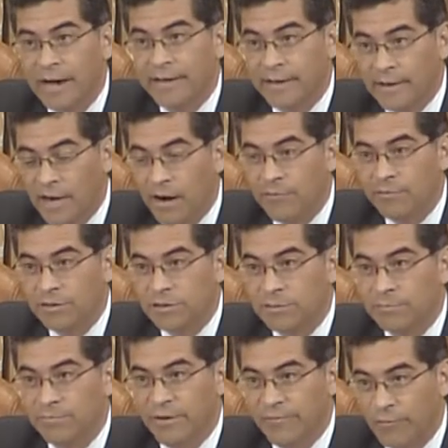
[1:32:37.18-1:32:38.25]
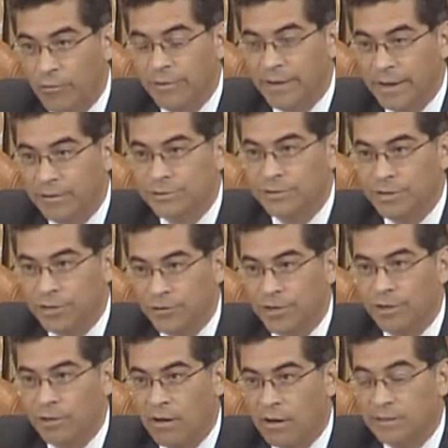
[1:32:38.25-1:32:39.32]
not get coverage before the health
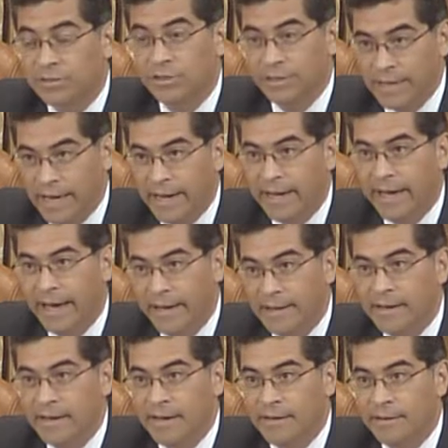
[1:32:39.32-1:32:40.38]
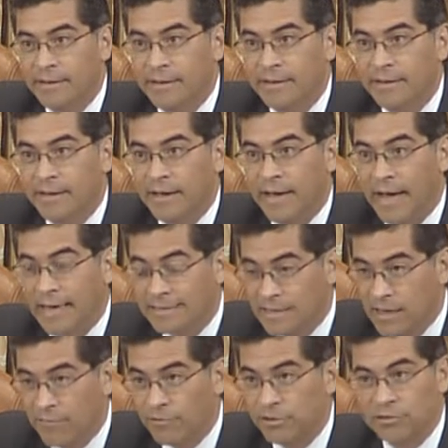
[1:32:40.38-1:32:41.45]
security law today has
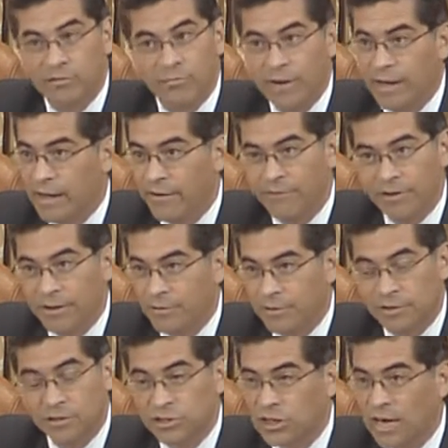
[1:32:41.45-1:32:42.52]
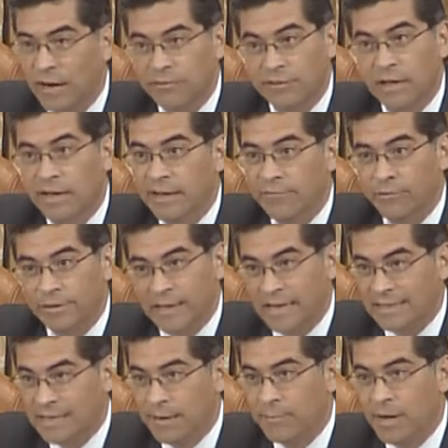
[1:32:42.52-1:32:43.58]
coverage the way every other child with
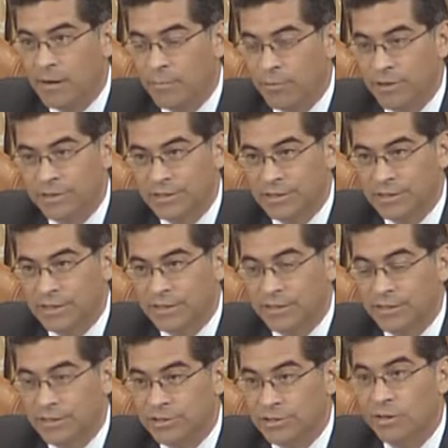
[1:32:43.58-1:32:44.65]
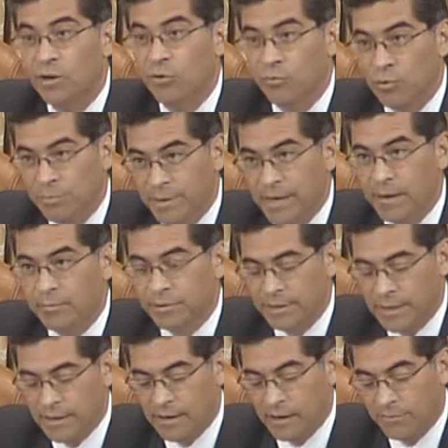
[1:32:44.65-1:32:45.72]
that same kind of pre-existing condition would be able
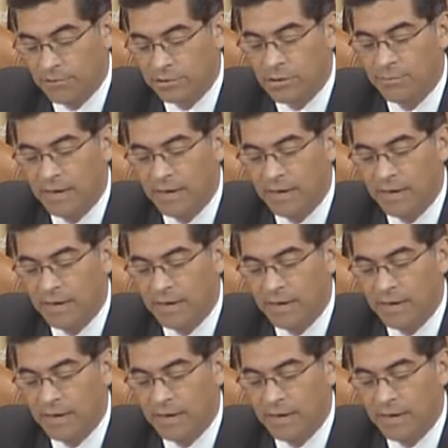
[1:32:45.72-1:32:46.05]
to get coverage.